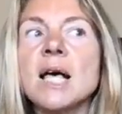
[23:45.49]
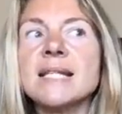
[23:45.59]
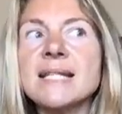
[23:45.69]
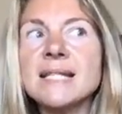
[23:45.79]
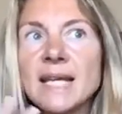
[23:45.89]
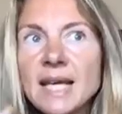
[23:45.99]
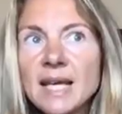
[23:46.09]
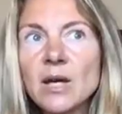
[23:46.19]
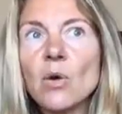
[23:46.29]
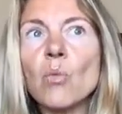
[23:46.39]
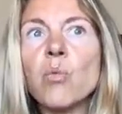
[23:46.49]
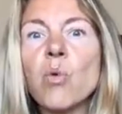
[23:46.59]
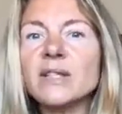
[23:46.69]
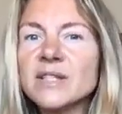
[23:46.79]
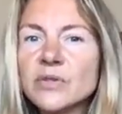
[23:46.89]
seeing
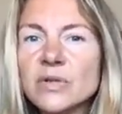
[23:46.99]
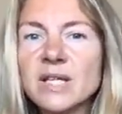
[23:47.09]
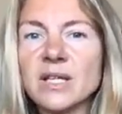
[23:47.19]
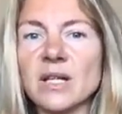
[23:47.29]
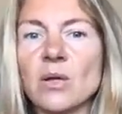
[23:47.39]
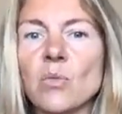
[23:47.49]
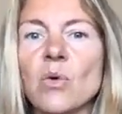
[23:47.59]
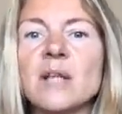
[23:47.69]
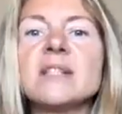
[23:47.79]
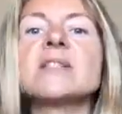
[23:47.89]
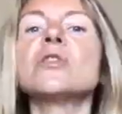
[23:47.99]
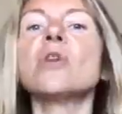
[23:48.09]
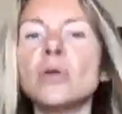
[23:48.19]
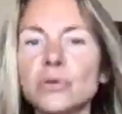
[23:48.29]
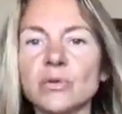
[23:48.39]
what is real, what is
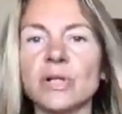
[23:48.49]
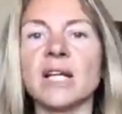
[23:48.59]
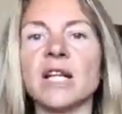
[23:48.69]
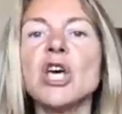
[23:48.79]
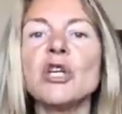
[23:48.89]
not real.